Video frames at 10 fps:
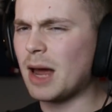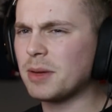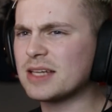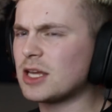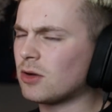not
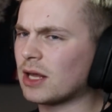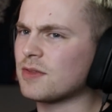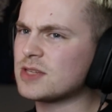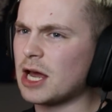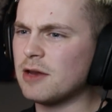because I don't like
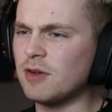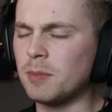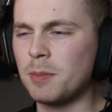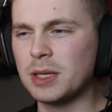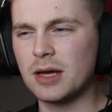the sound of it,
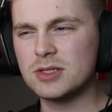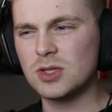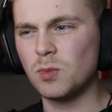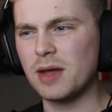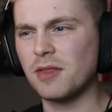but because of
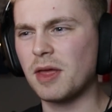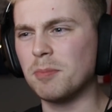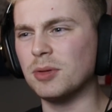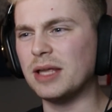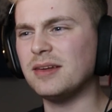the way that they
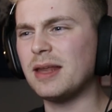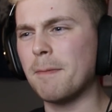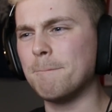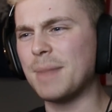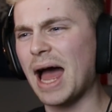blended
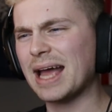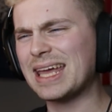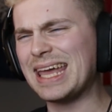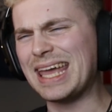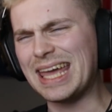it back
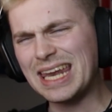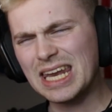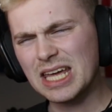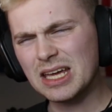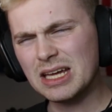
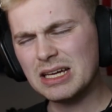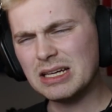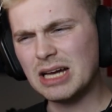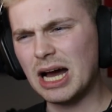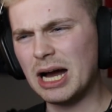in
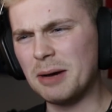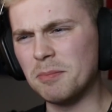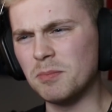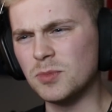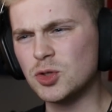
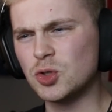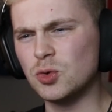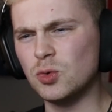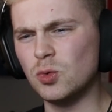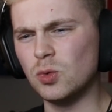
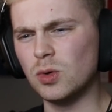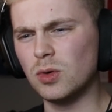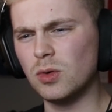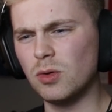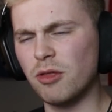
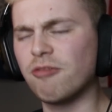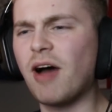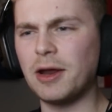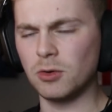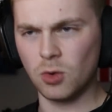to the
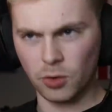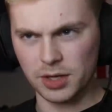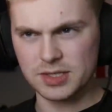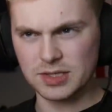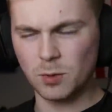final
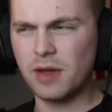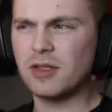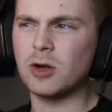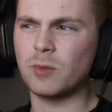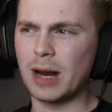chorus, the way
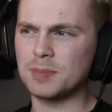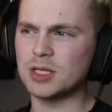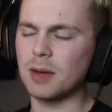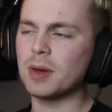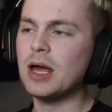that it wraps
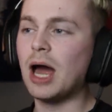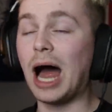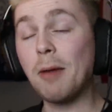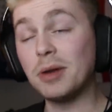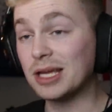up.
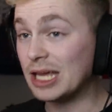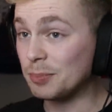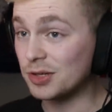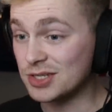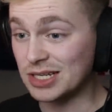I'm gonna
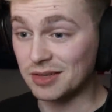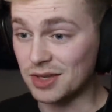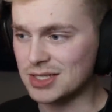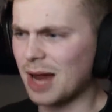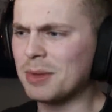keep listening to
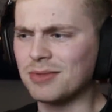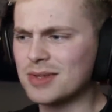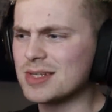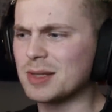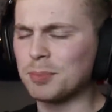this. I mean,
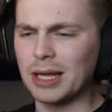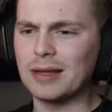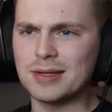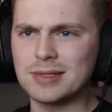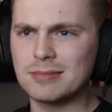this is a
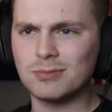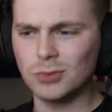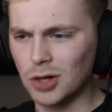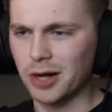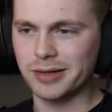playlist
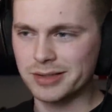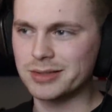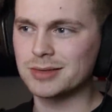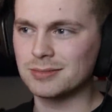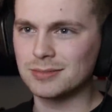
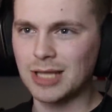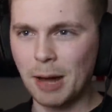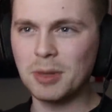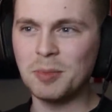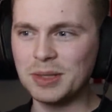regardless.
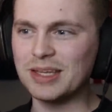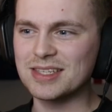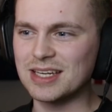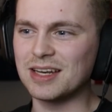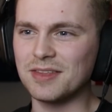I'm gonna be
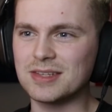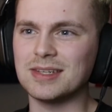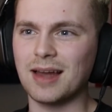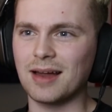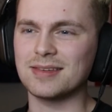listening to this
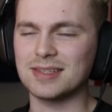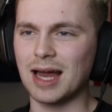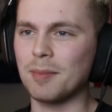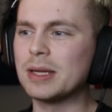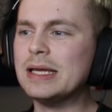
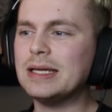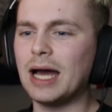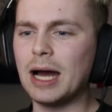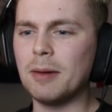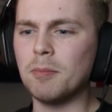nonstop.
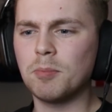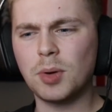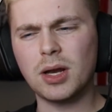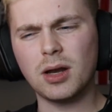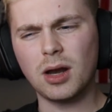
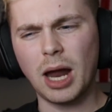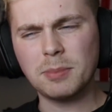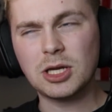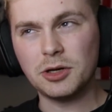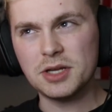But
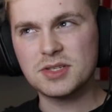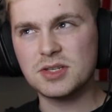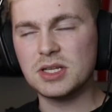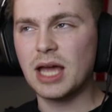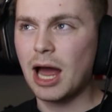I'm curious to
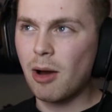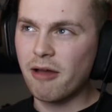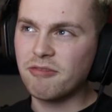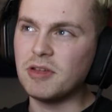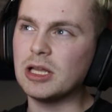see how
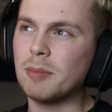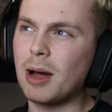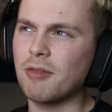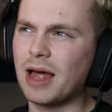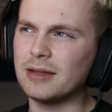I feel
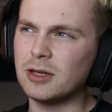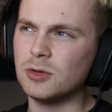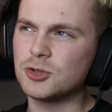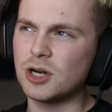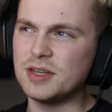about that
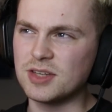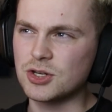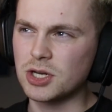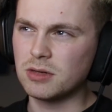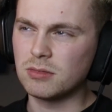little
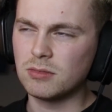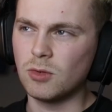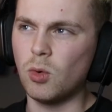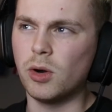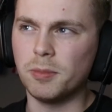transition
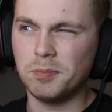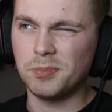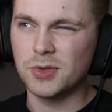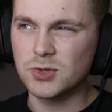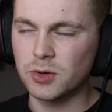or
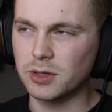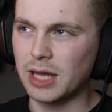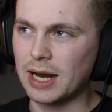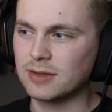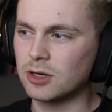the sort of
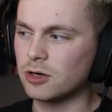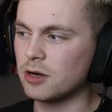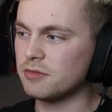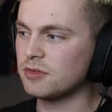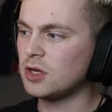lack
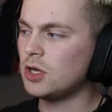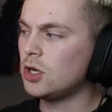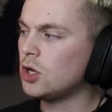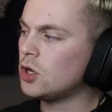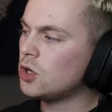thereof
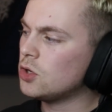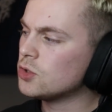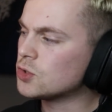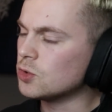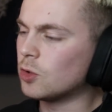
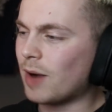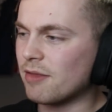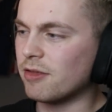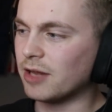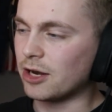sooner
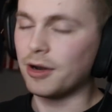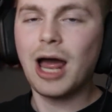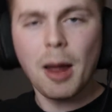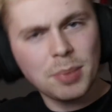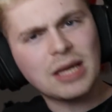rather than later.
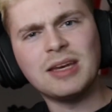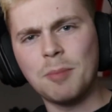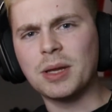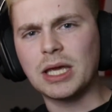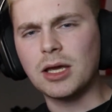Now, I'm being
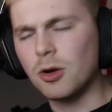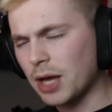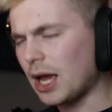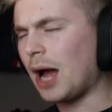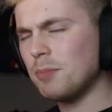nitpicky,
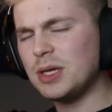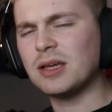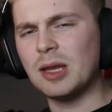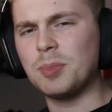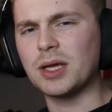okay? I'm
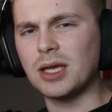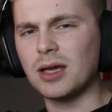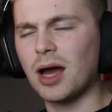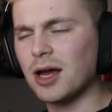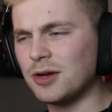being
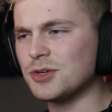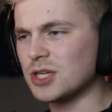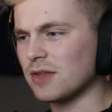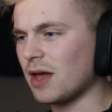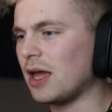nitpicky, I
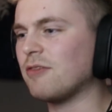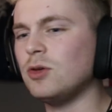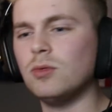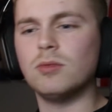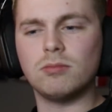understand that. If
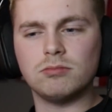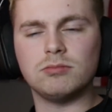you